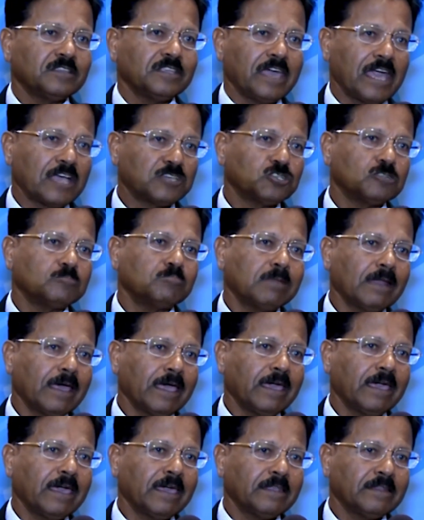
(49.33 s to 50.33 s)
the action
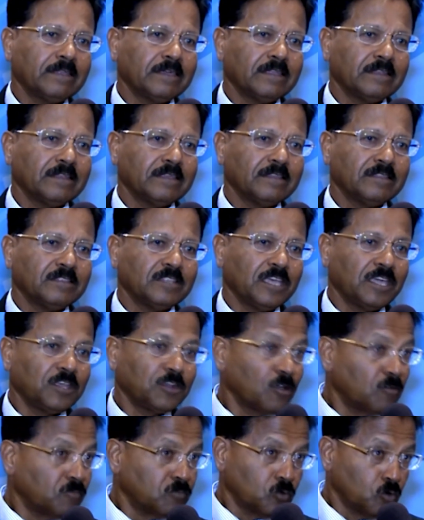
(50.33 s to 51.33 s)
plan, and in the
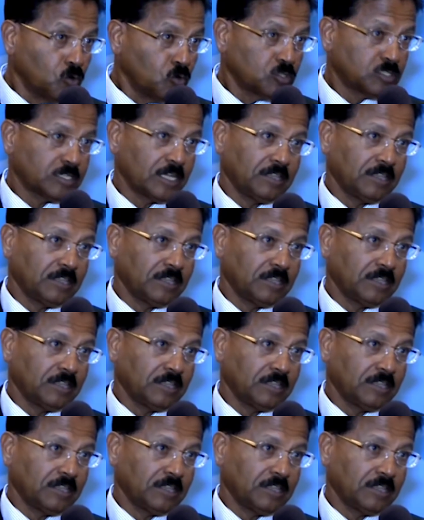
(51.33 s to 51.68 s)
area of goods,